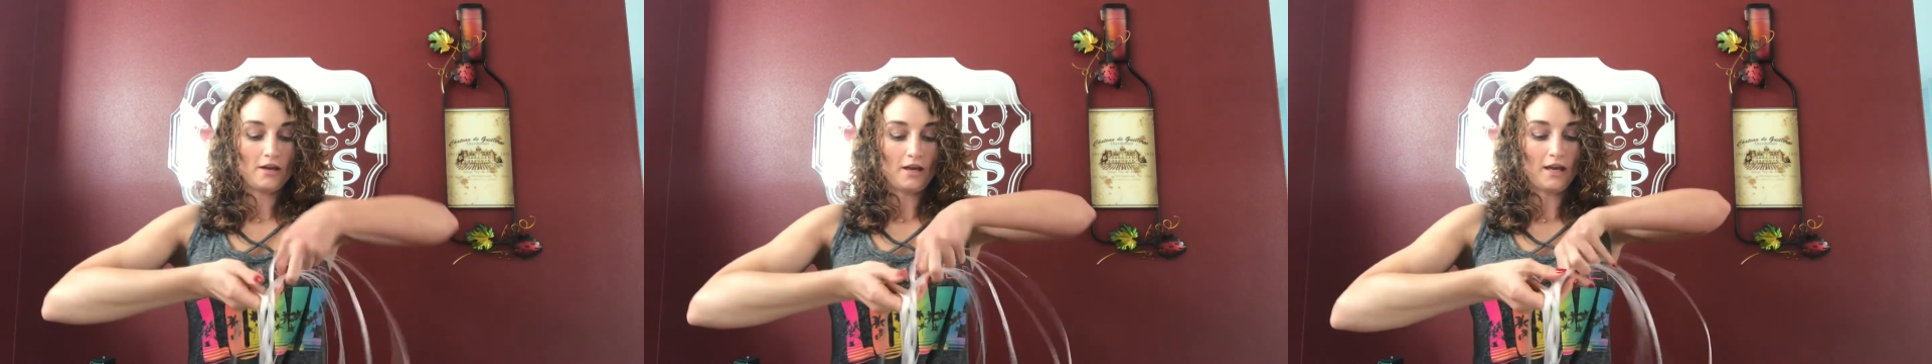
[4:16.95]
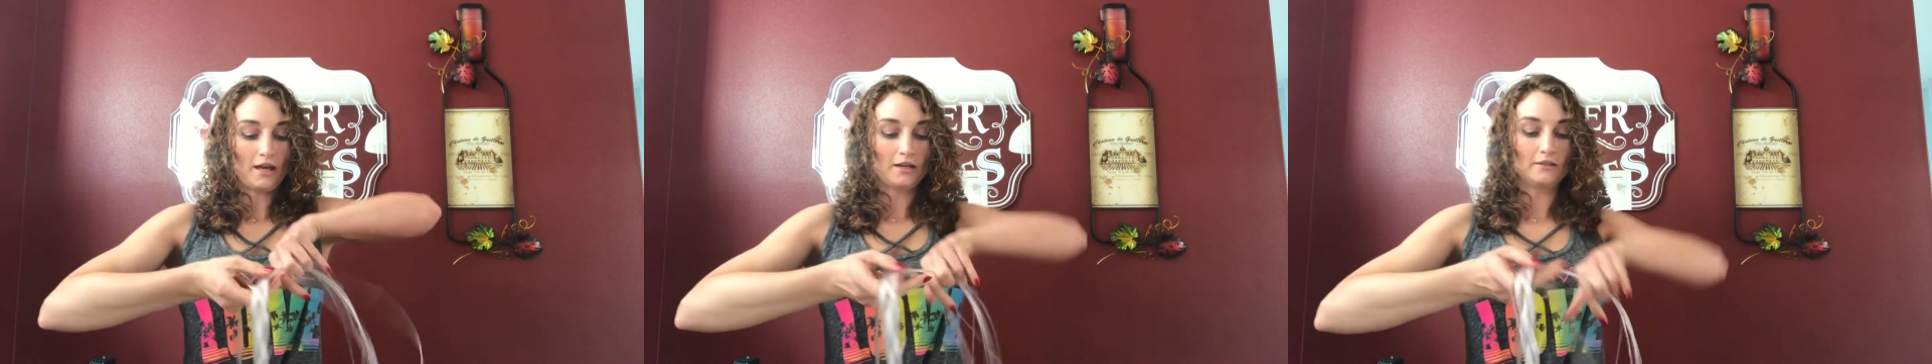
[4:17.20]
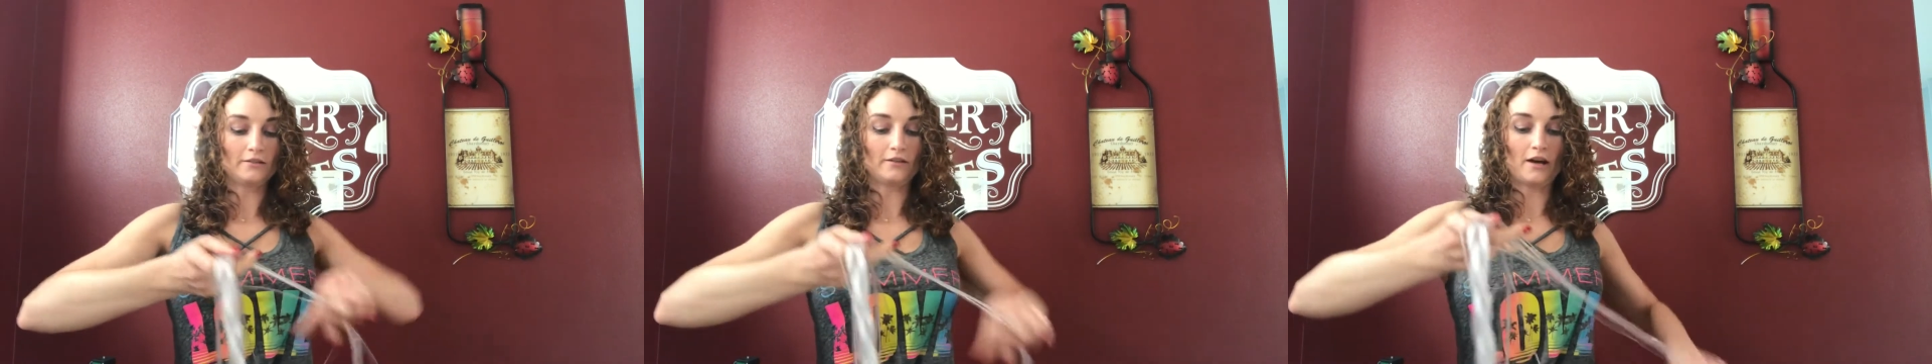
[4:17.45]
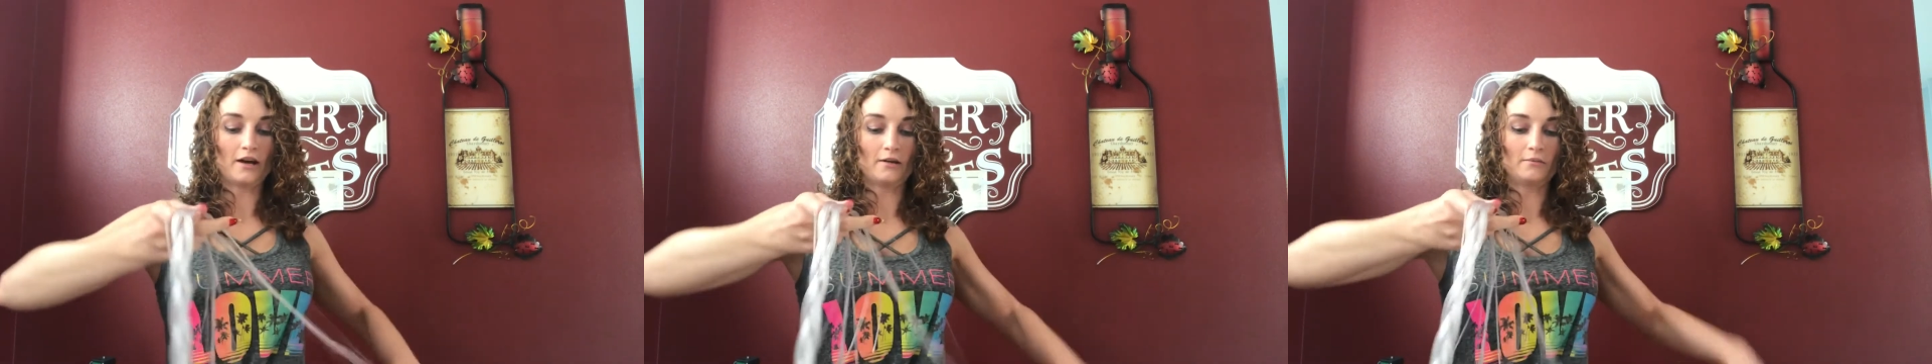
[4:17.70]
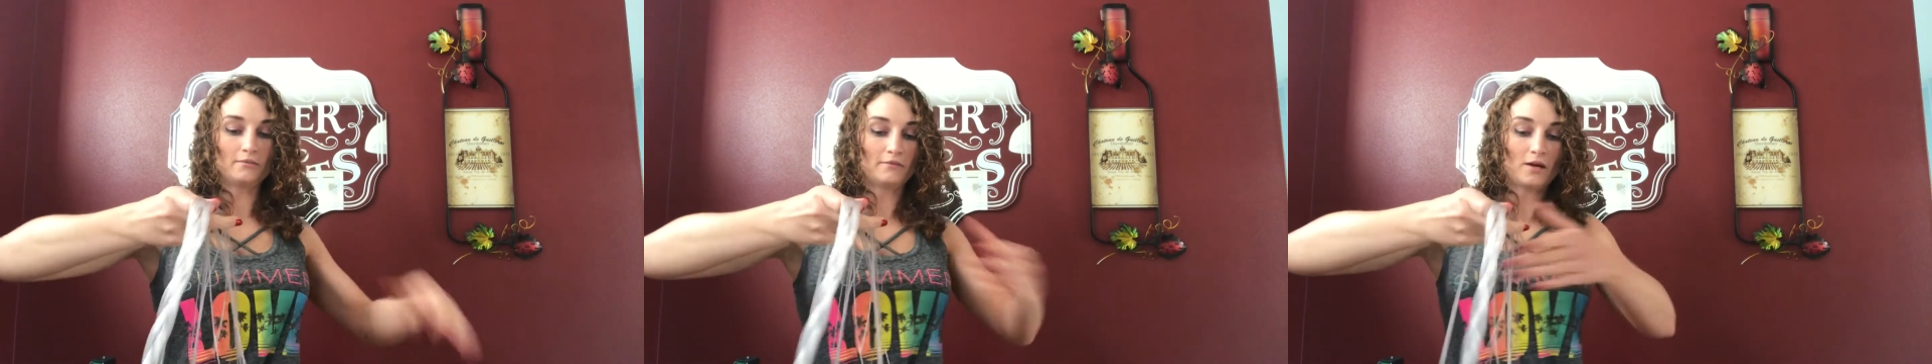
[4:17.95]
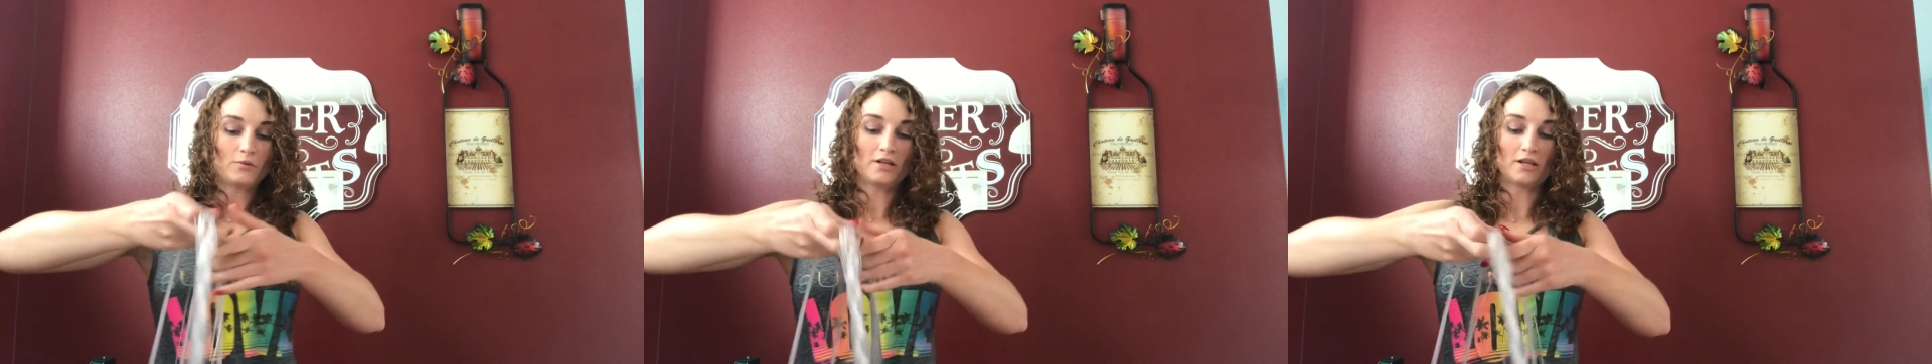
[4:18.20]
and
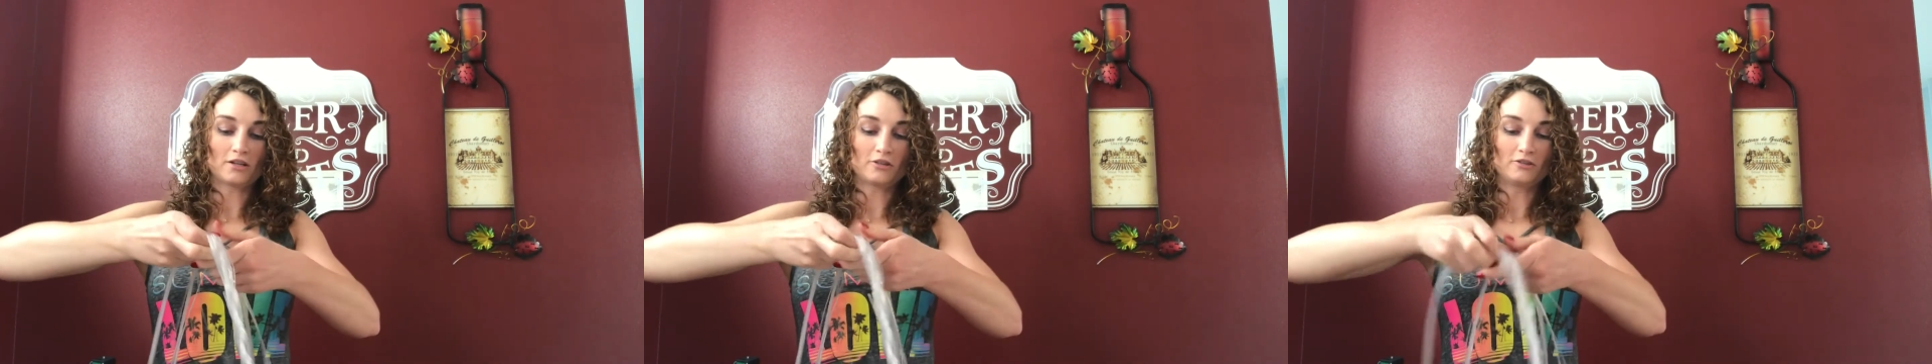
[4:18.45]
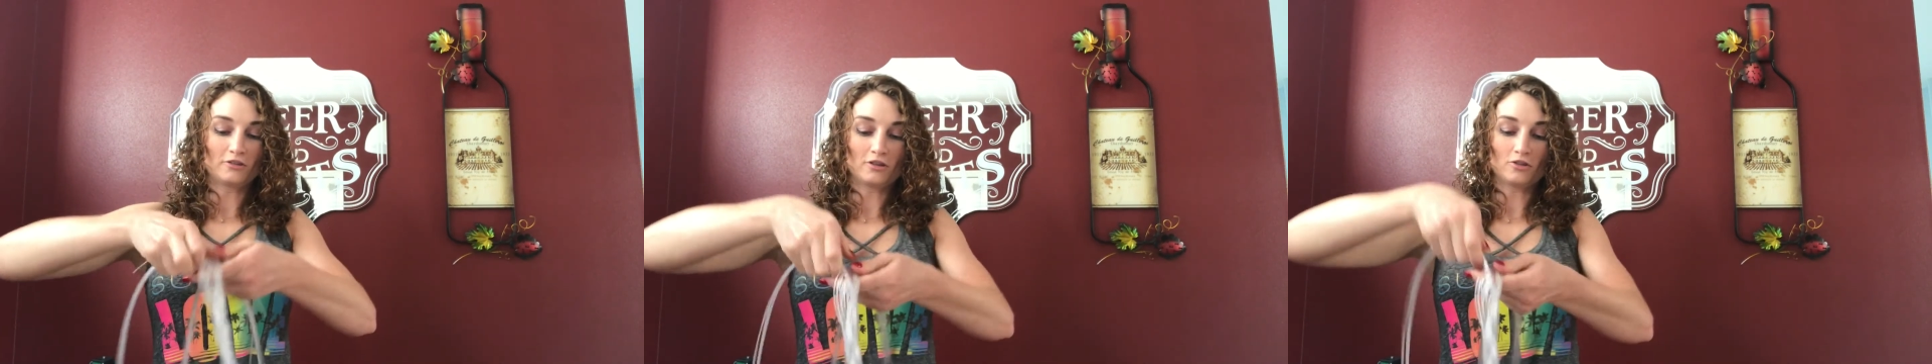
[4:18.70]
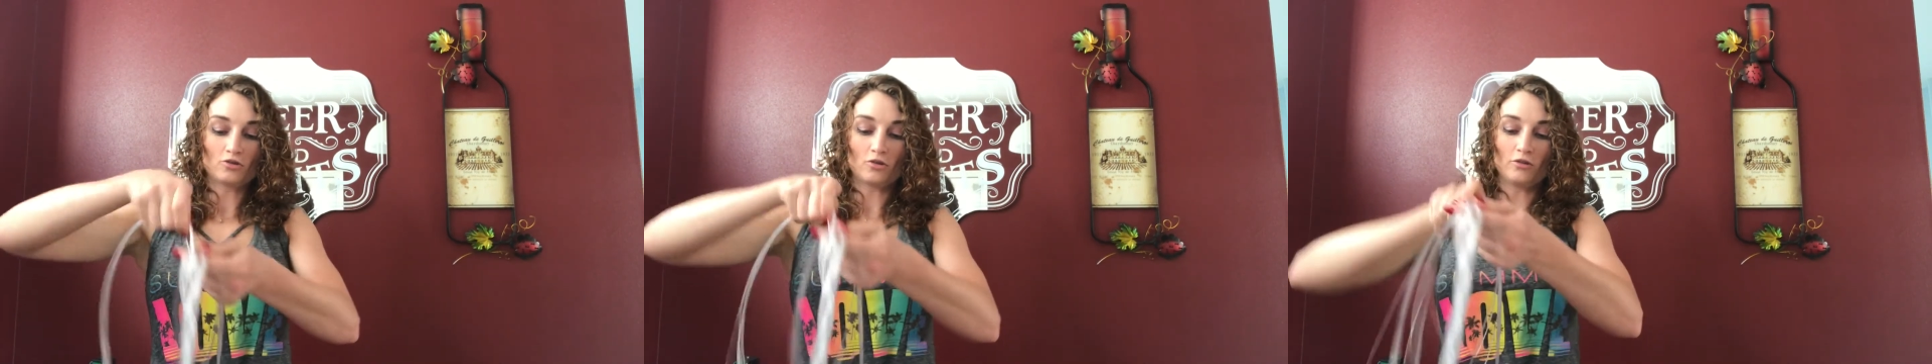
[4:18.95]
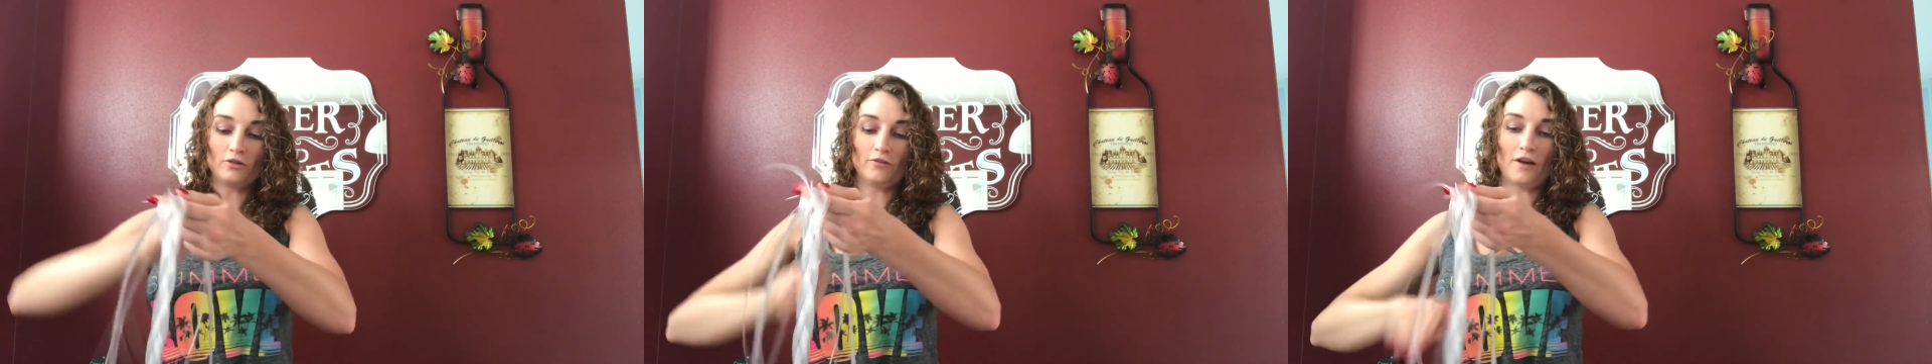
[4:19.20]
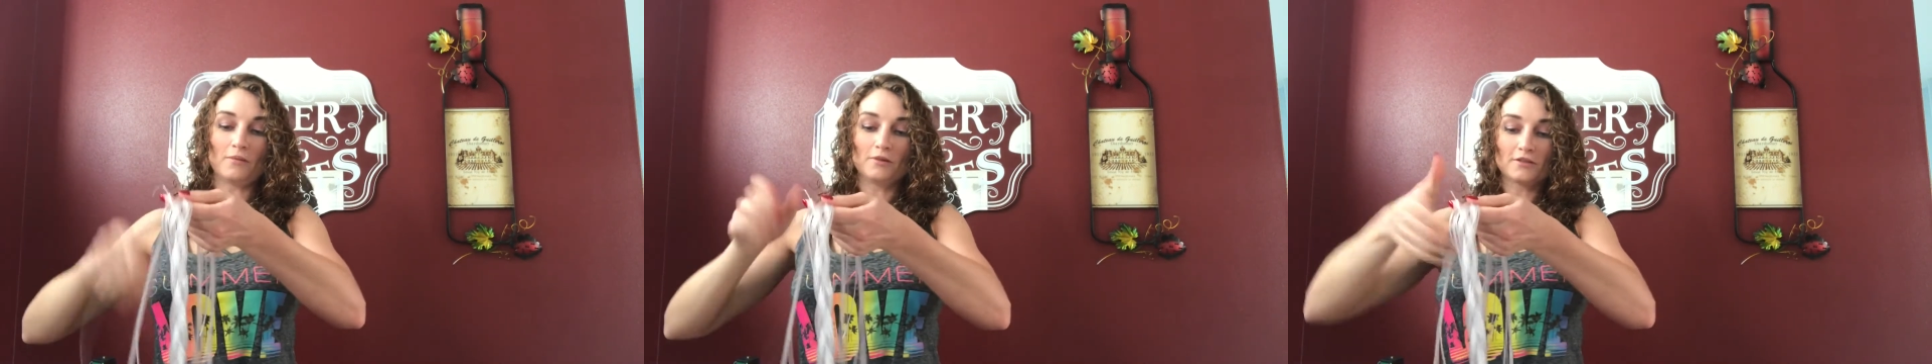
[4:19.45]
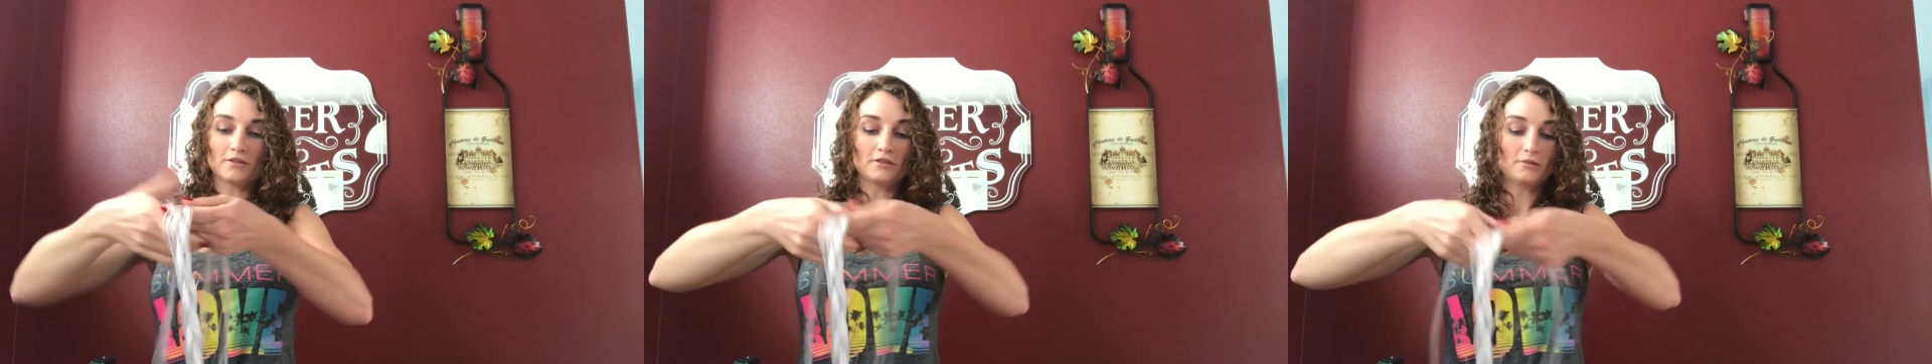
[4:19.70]
that way I can control the
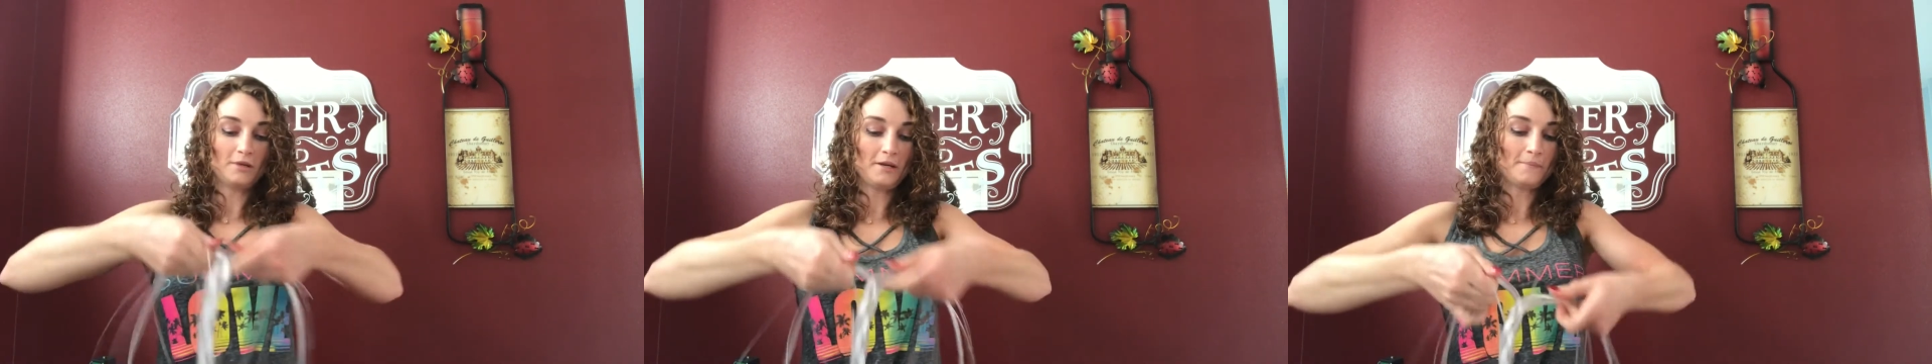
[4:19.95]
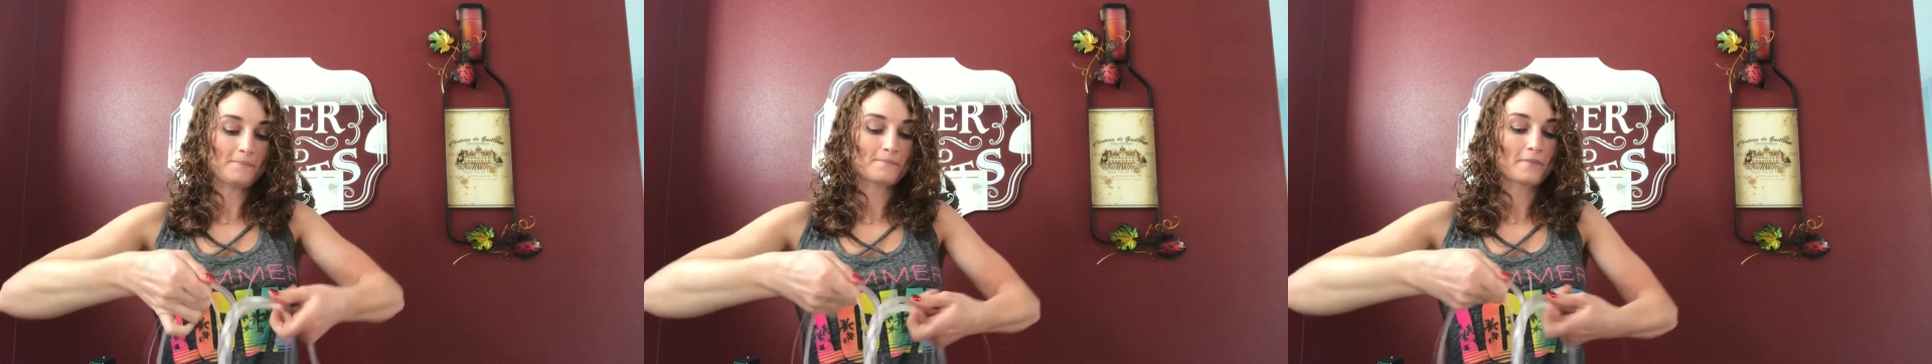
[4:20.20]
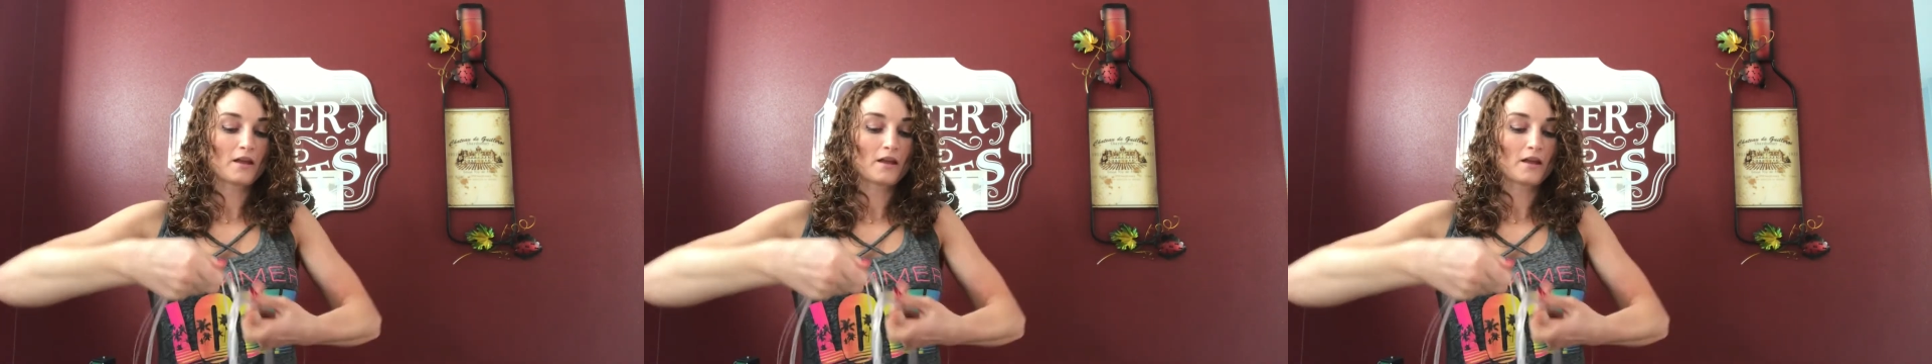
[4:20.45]
fibers a little bit.